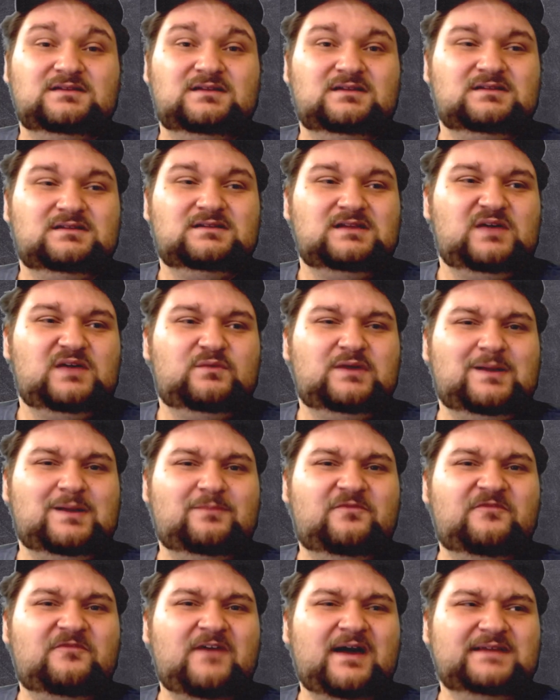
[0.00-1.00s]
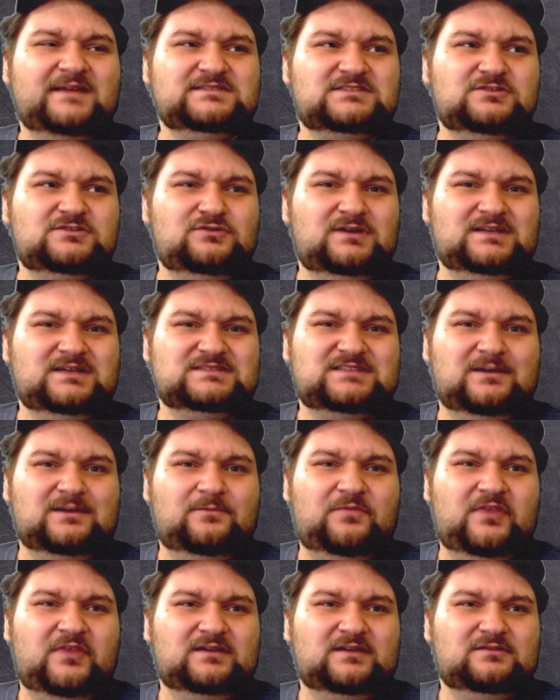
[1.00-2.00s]
when I'm fine tuning
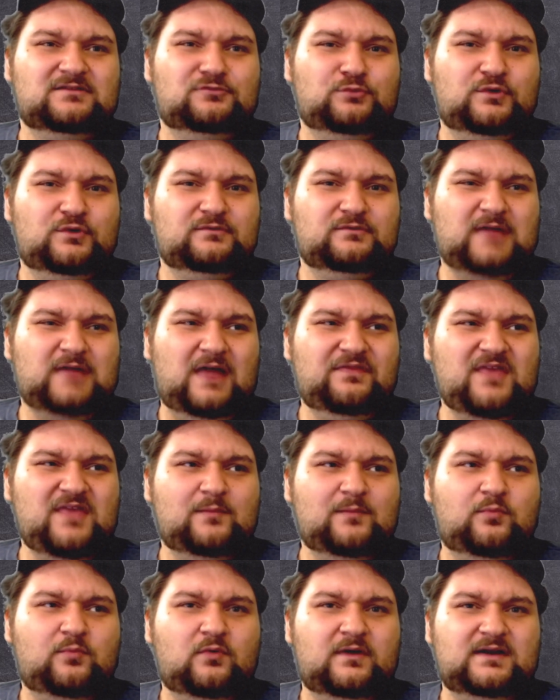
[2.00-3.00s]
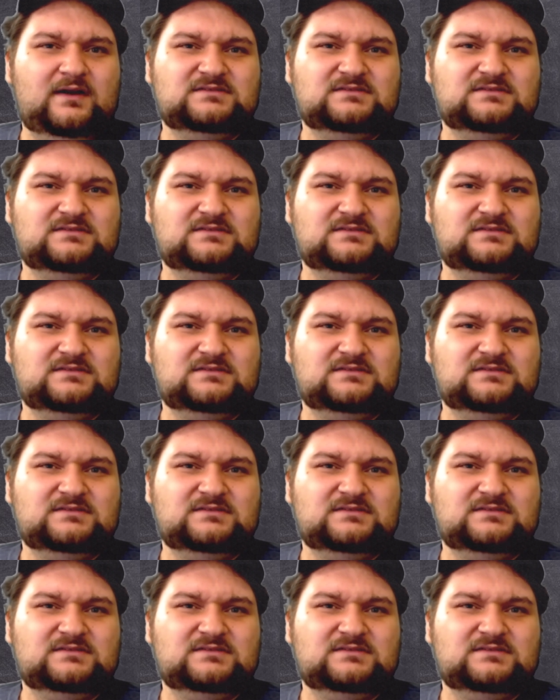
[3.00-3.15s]
something, at that point, it's like,